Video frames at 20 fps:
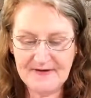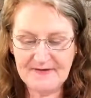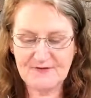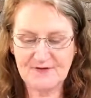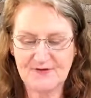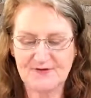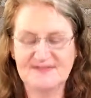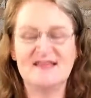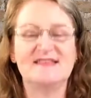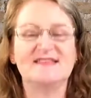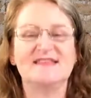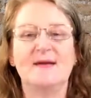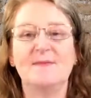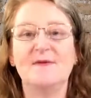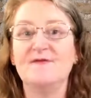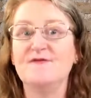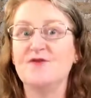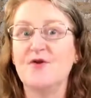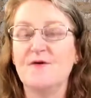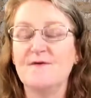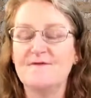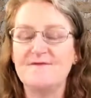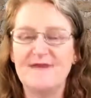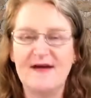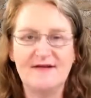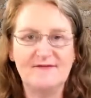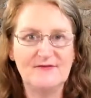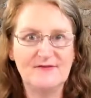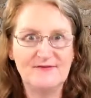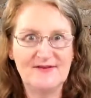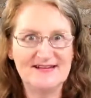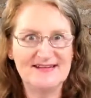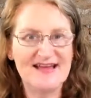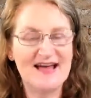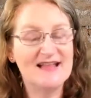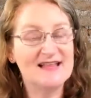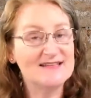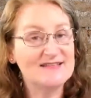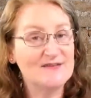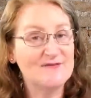of course, some of your favourite
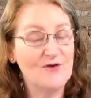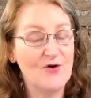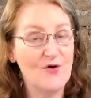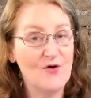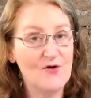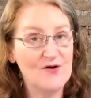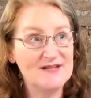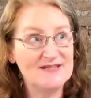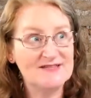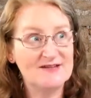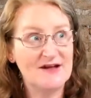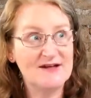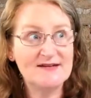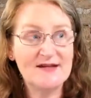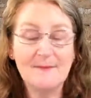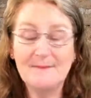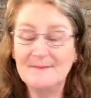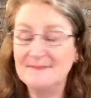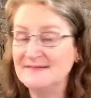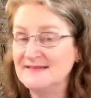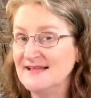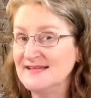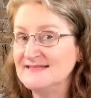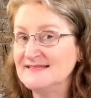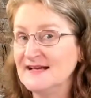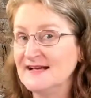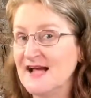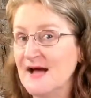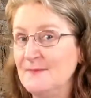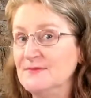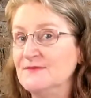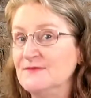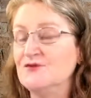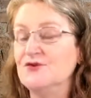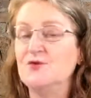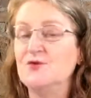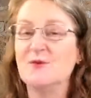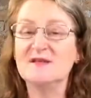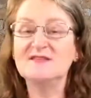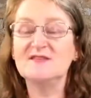retailers have already signed up, plus a couple of
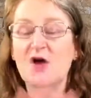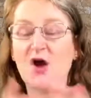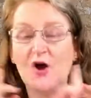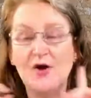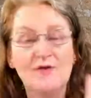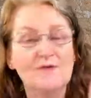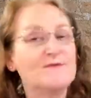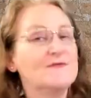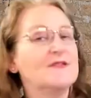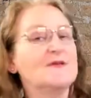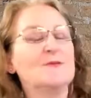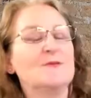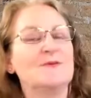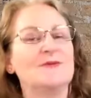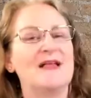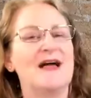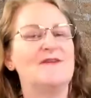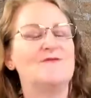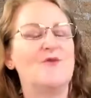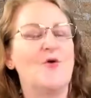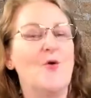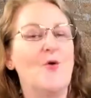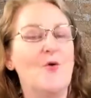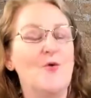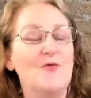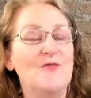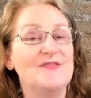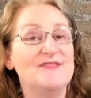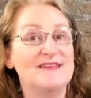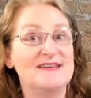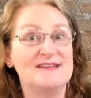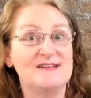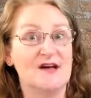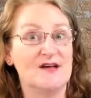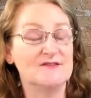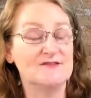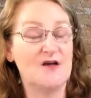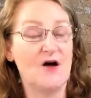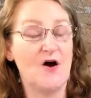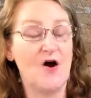new ones. Hopefully we'll have all the
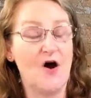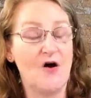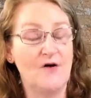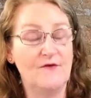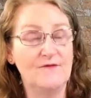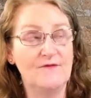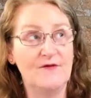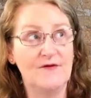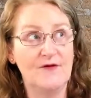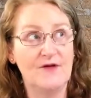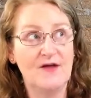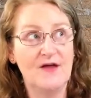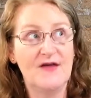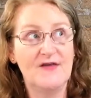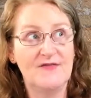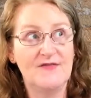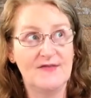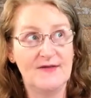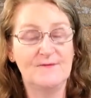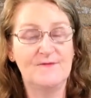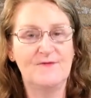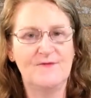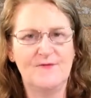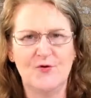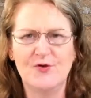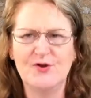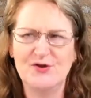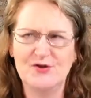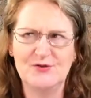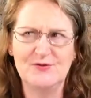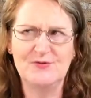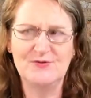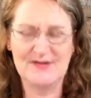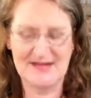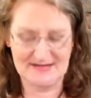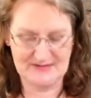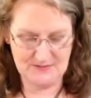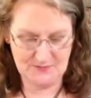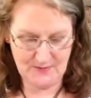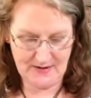details of them for you
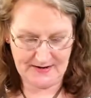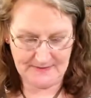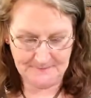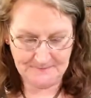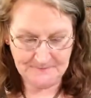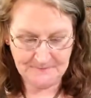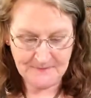next week.